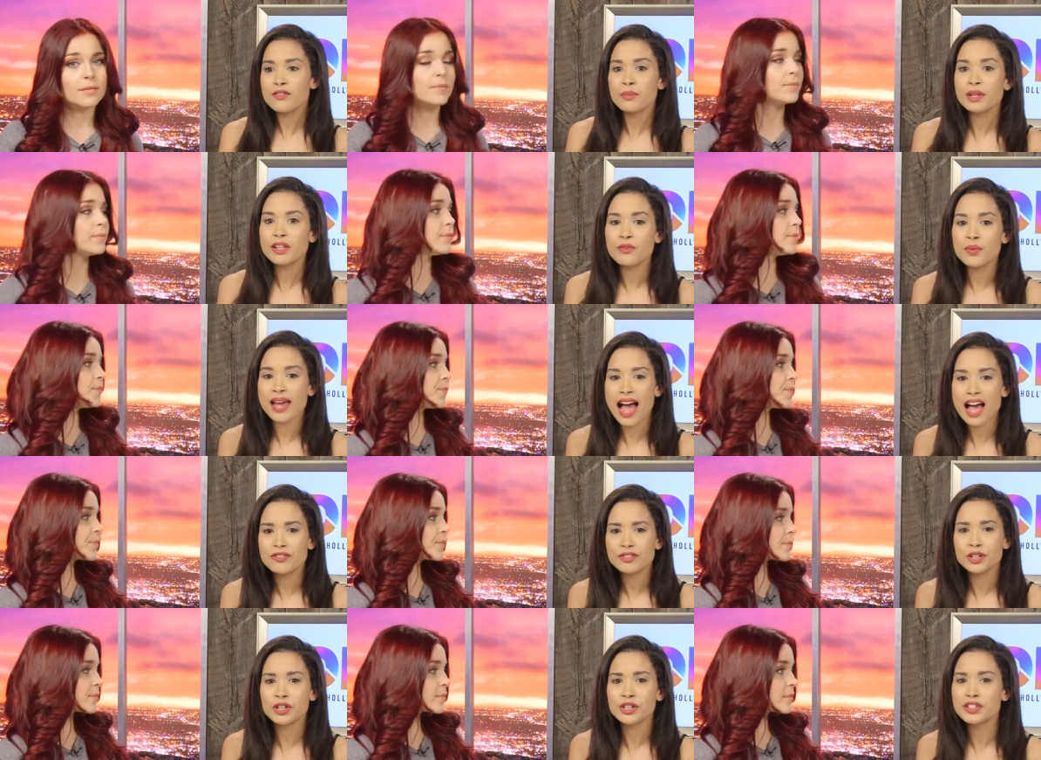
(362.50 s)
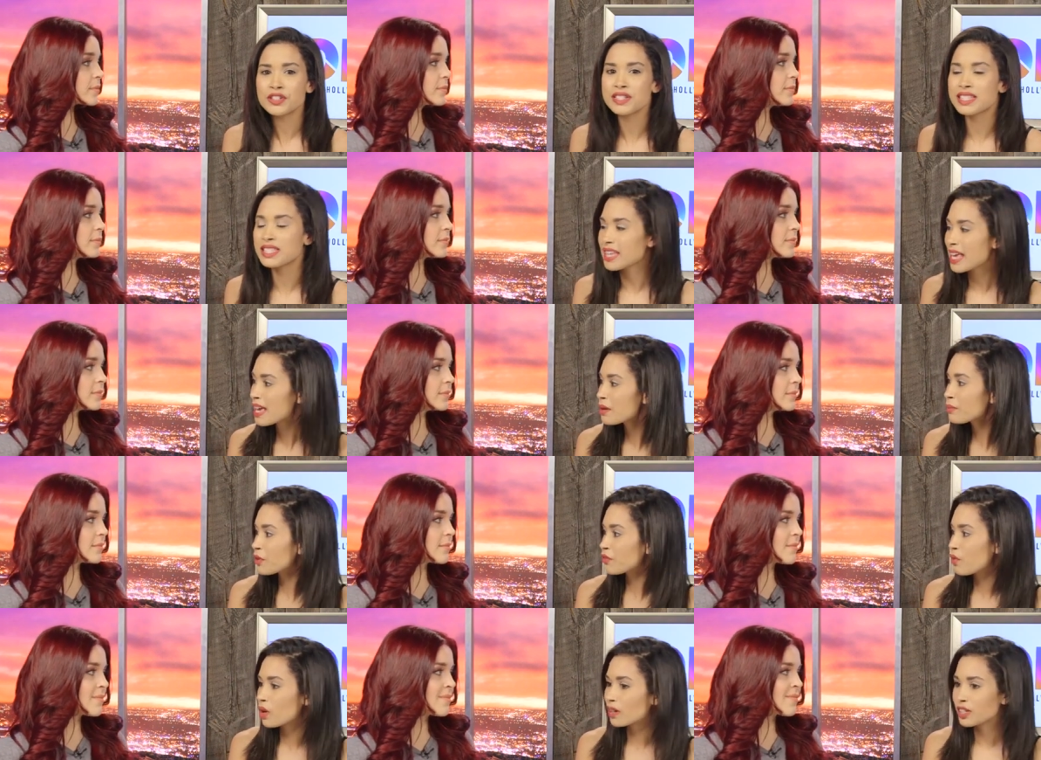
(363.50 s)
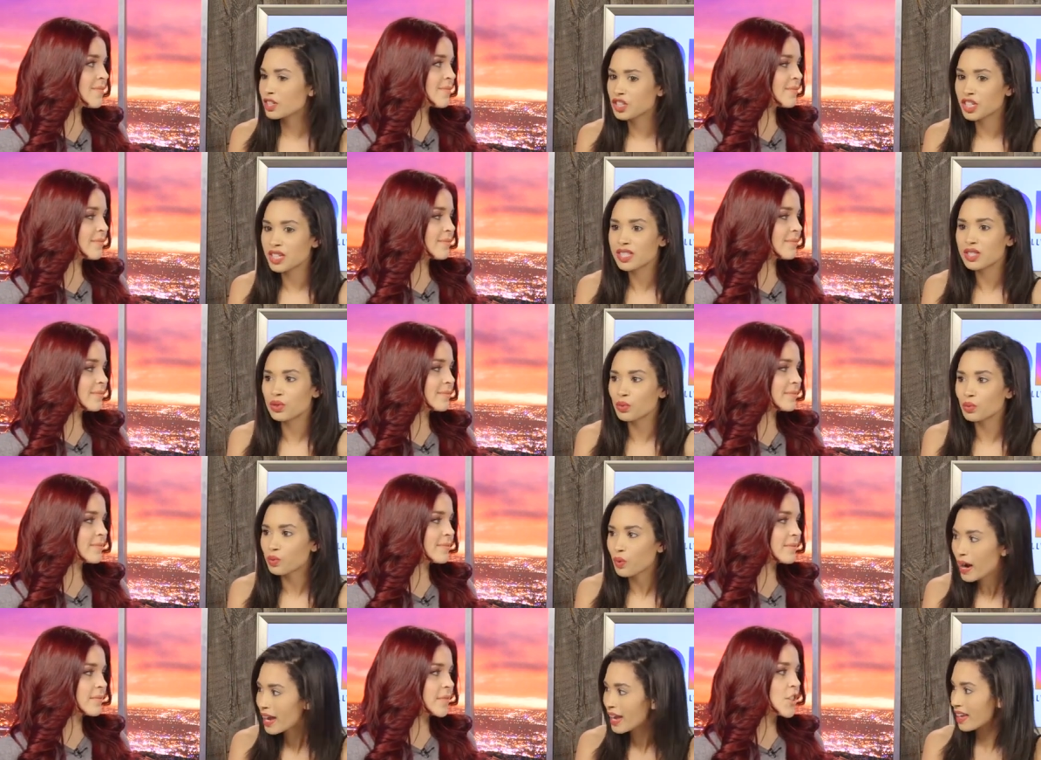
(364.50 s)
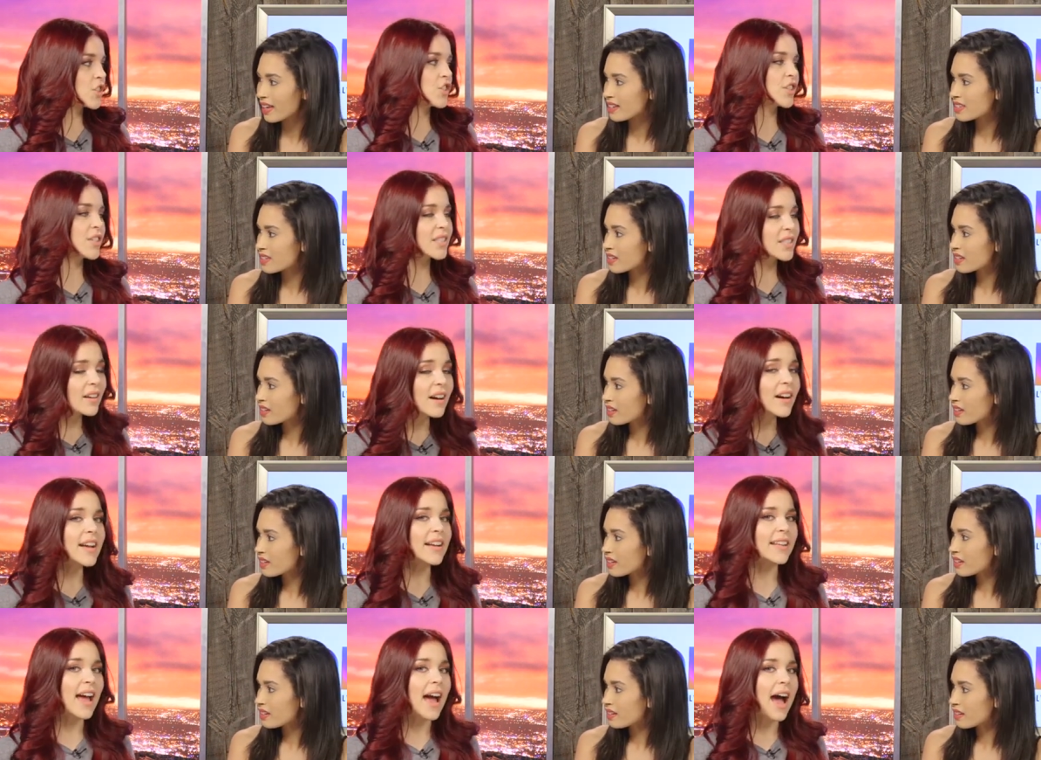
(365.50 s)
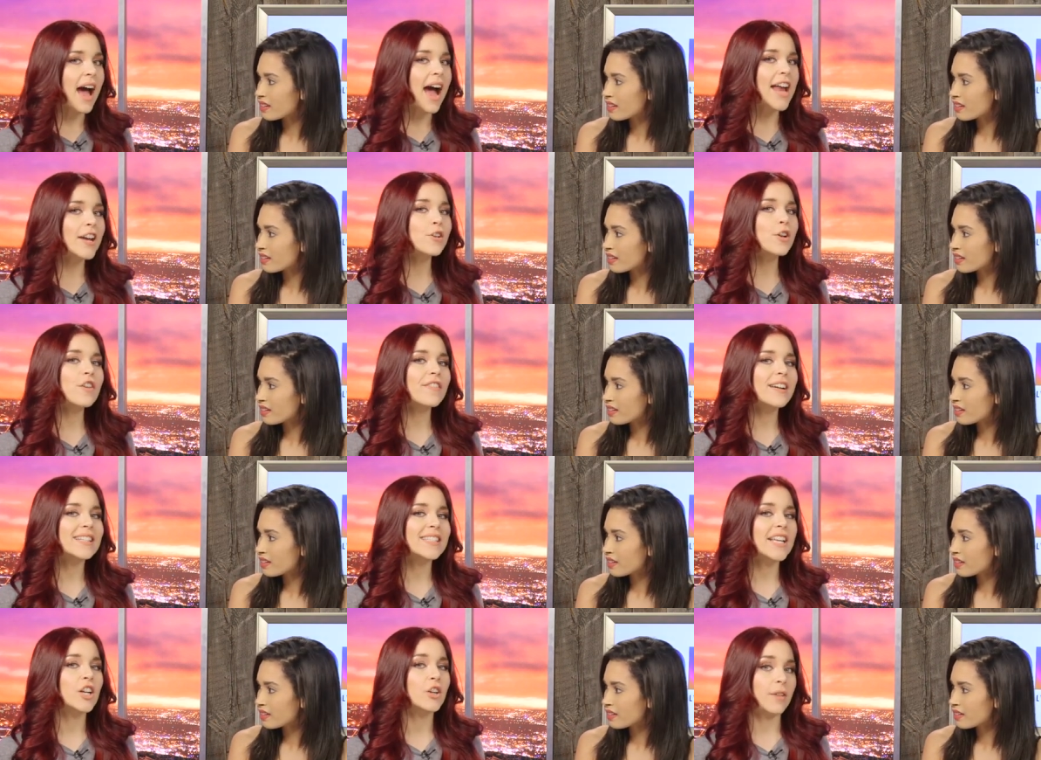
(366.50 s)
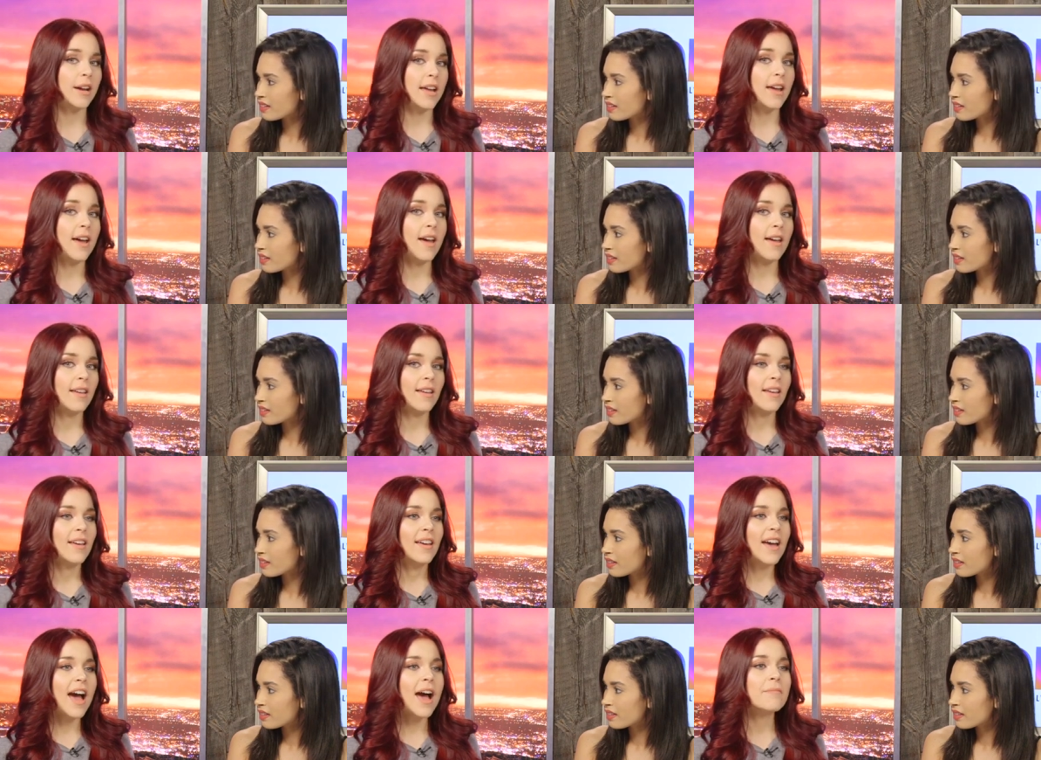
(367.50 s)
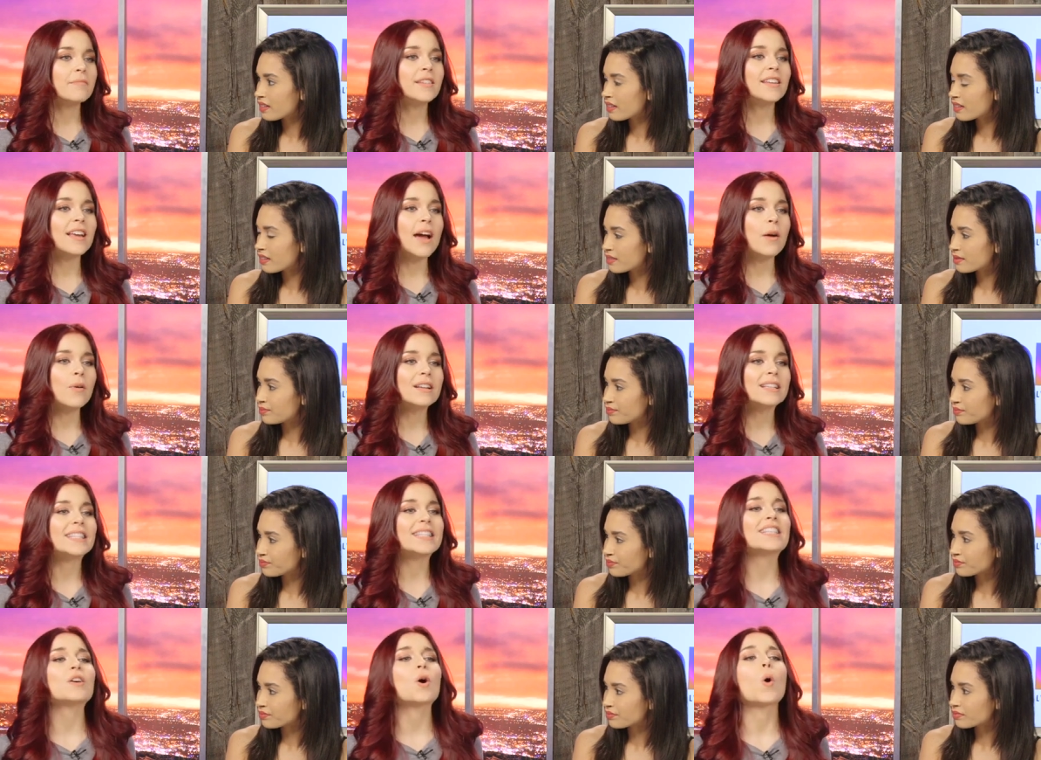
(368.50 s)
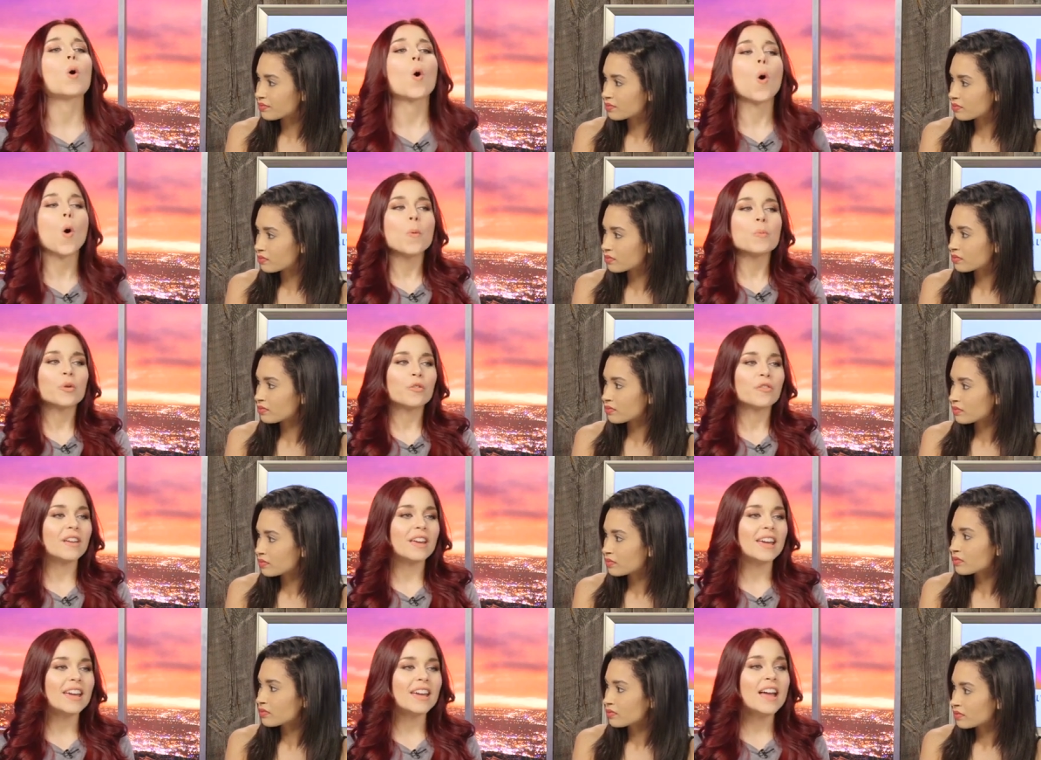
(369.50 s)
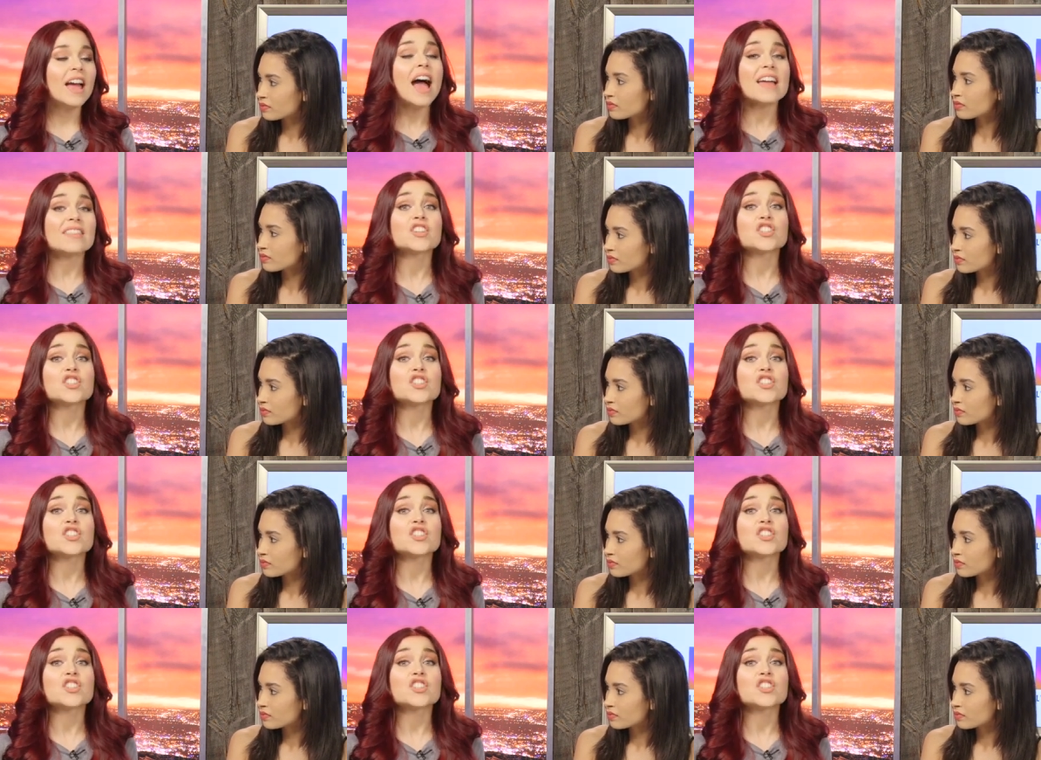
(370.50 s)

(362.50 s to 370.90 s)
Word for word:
Speaker 1: even believe we haven't heard her sing before because she's
Speaker 2: great. She's good, yeah. I don't know if I'd say great yet. I'm, I want to see the whole movie. I